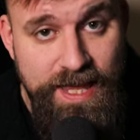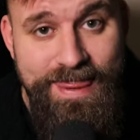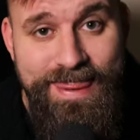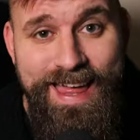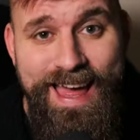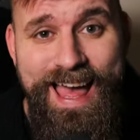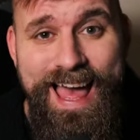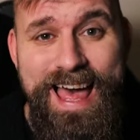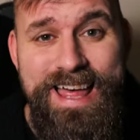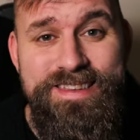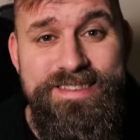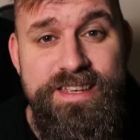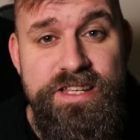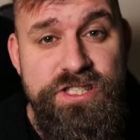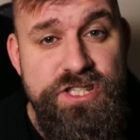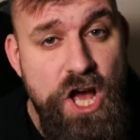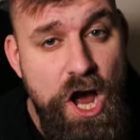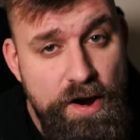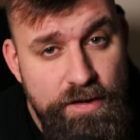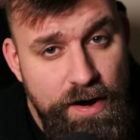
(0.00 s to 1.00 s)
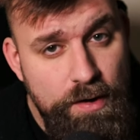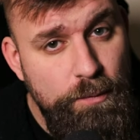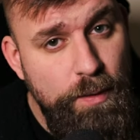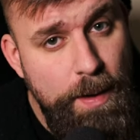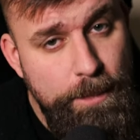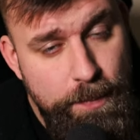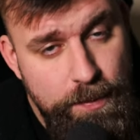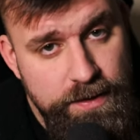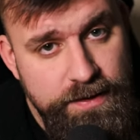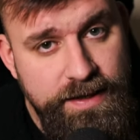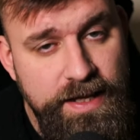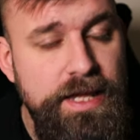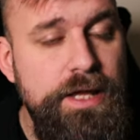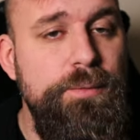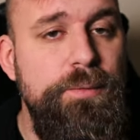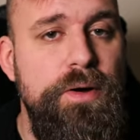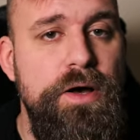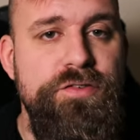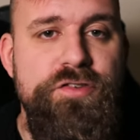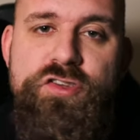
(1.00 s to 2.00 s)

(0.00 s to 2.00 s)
that has the turret weapon keyword,